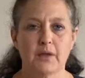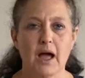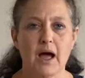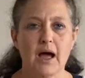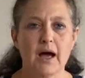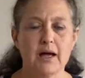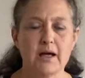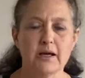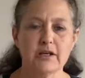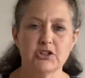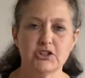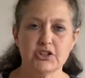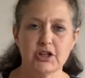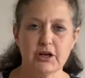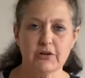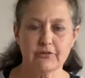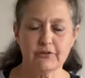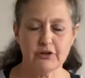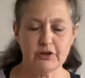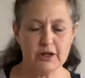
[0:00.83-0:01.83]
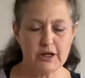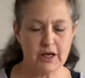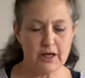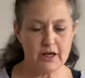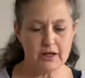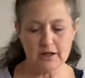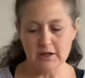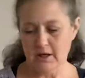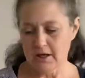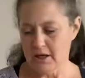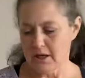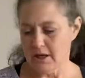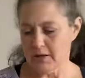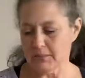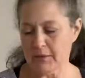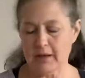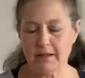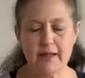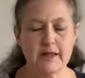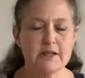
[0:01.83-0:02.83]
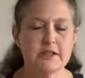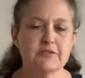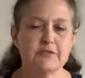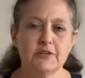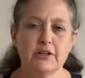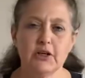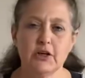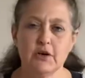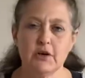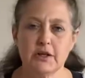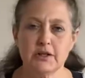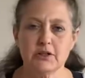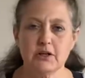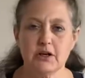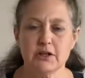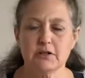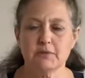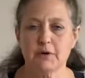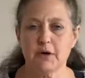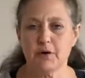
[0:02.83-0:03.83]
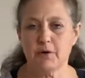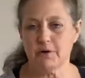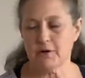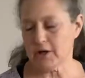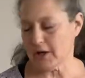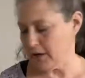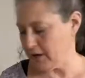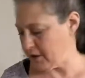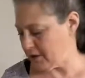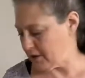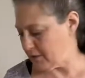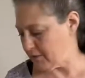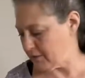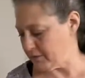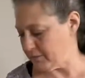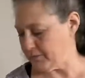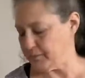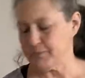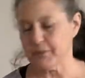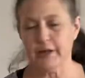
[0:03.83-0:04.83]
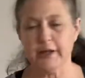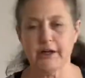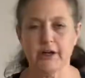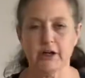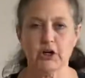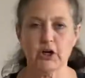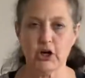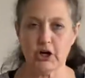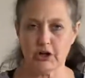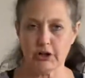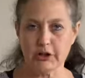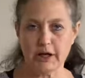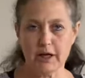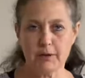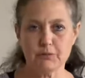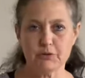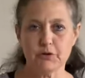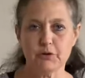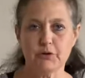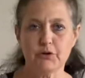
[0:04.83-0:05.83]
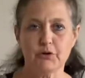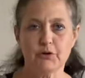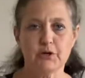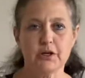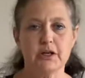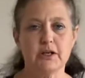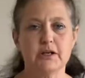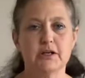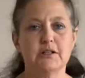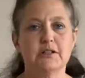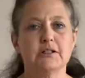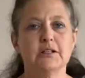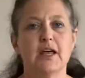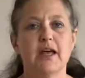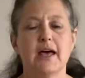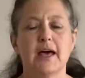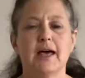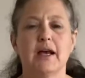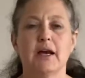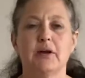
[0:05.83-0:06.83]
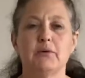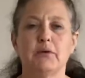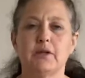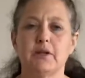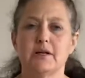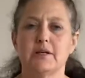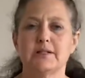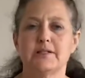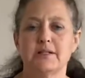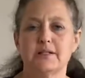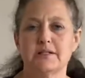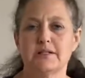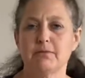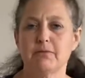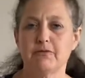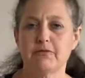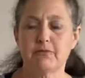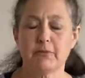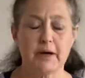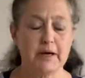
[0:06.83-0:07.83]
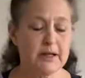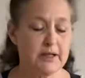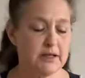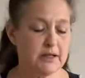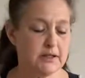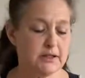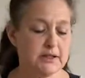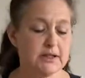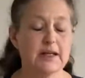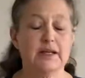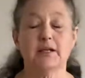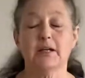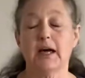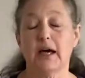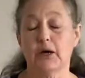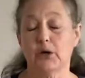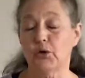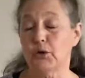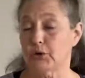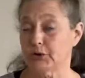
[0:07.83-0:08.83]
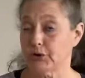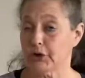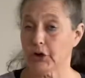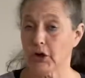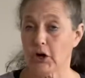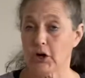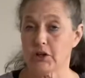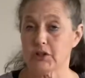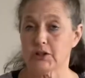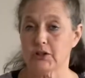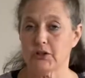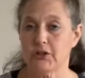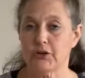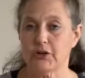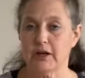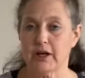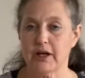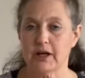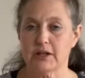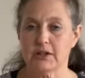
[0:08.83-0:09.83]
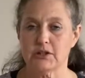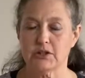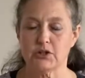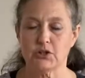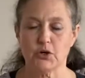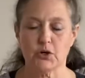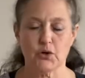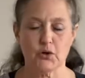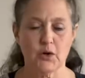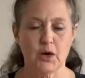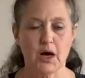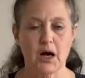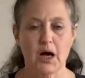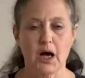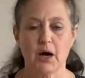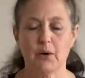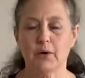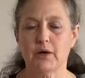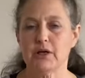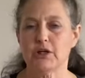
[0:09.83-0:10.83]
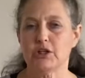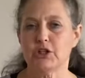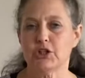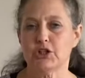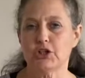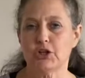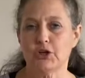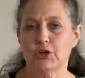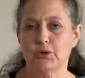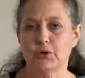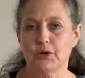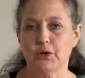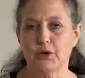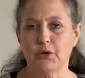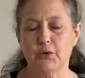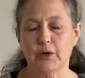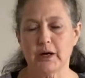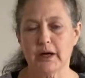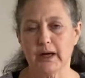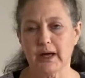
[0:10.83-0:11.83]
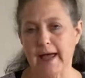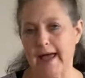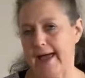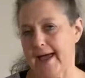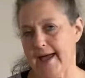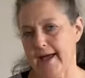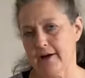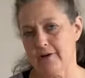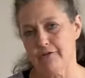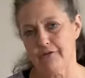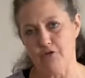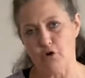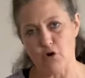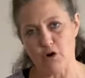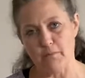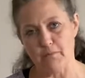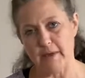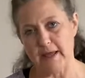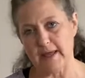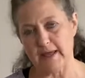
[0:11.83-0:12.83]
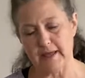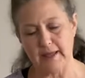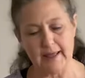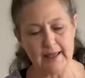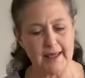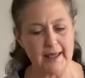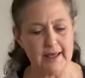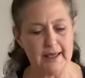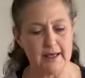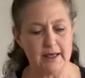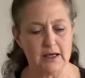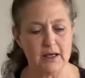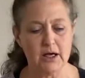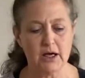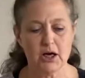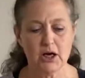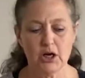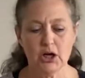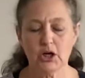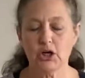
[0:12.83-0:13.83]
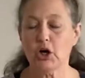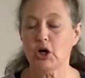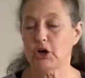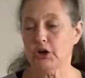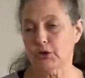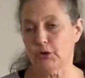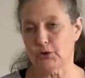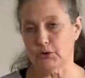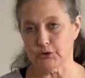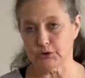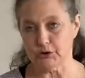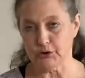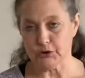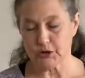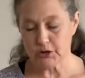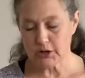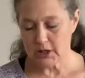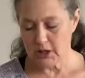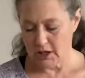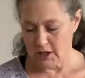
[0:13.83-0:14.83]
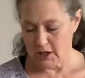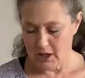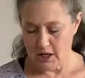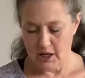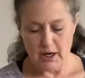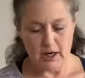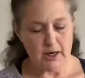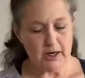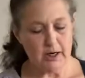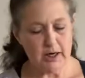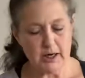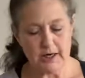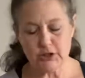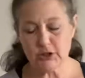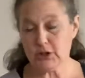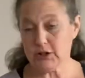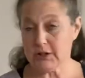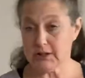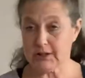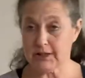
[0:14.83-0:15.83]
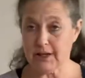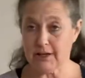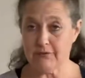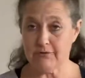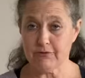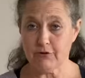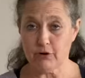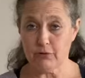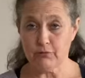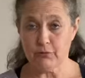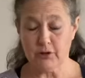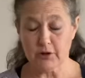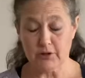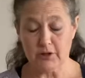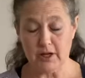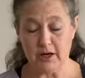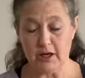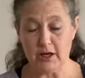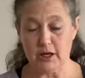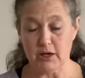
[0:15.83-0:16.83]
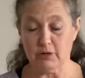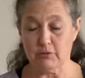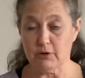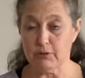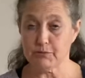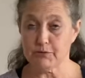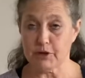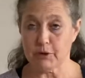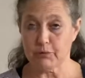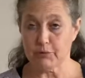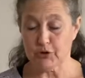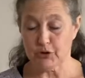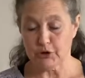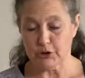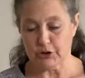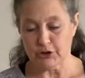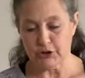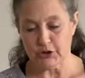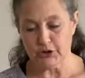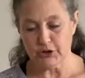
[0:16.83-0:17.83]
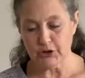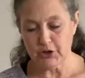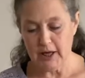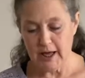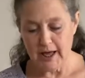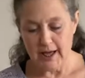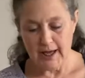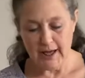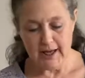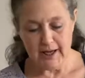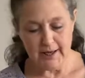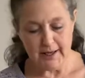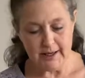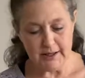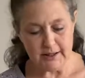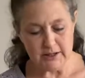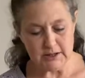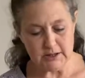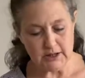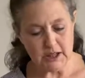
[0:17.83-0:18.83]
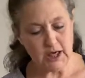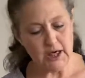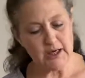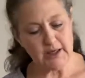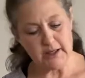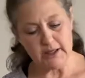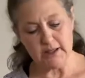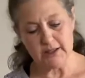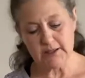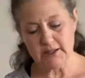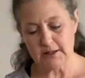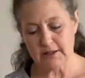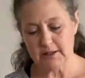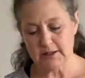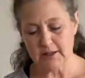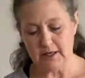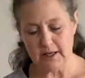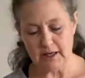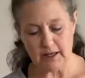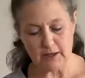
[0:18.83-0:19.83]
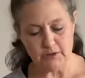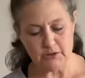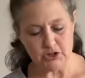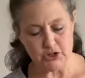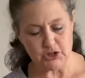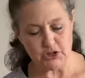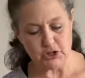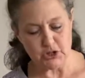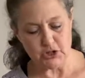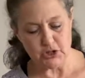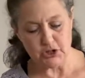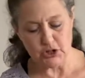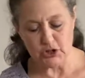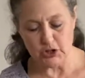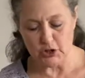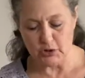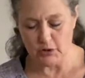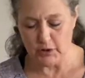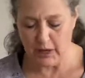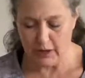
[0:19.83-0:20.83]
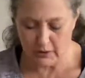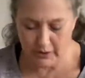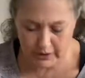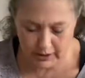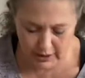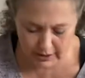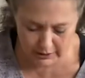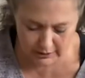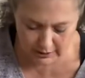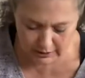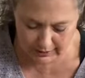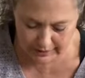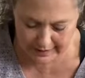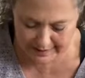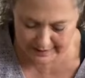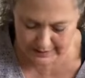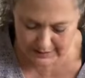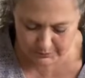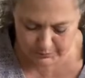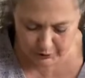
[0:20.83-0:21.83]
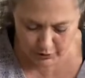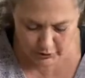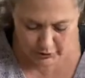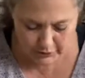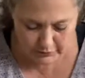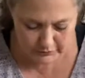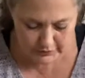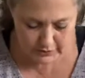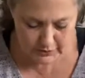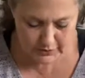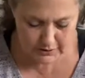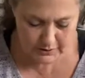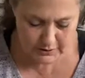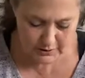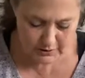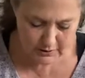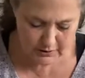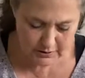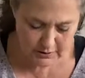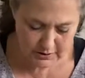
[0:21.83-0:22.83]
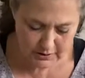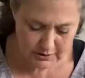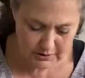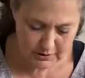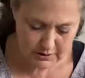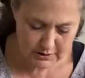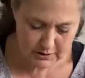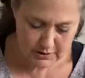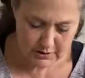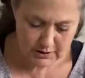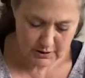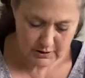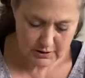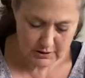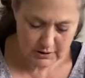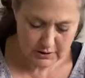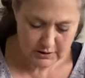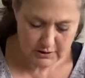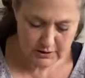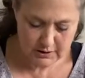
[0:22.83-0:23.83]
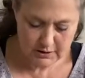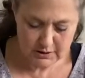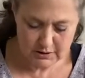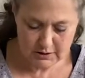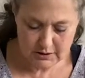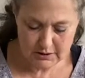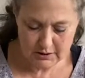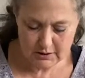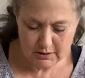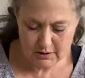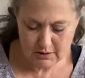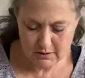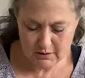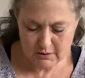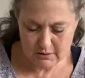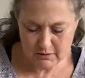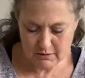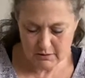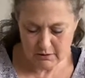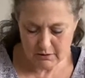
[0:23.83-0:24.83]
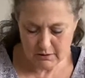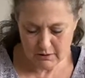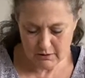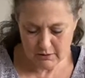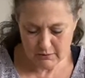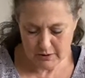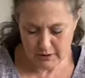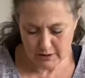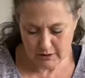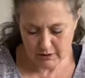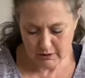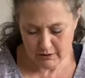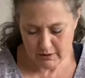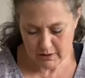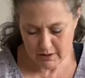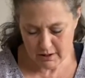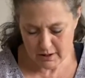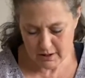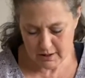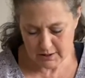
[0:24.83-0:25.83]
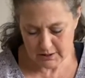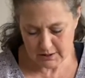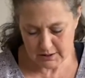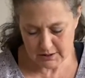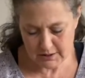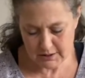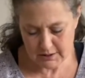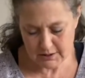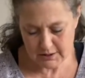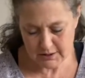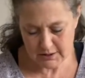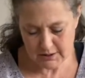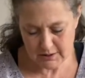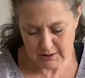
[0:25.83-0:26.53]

Hi, it's Jennifer again. In my last video, I talked about playing card games with your kids, and I realized that some of my kids cannot hold the cards in their hands, so I wanted to show you a quick hack for making a card holder. I took the same phone book that I ripped up earlier and cut it, and I was just going to show you how I cut the last part of it, like so, all the way across.